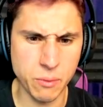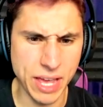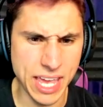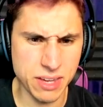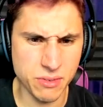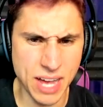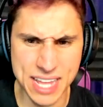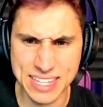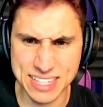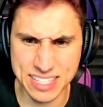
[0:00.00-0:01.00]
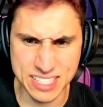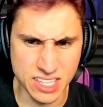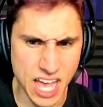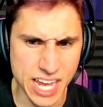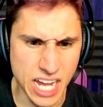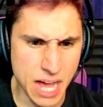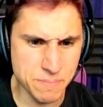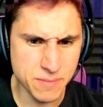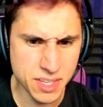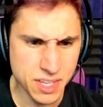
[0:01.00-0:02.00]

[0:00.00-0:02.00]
Wait, what? That doesn't line up.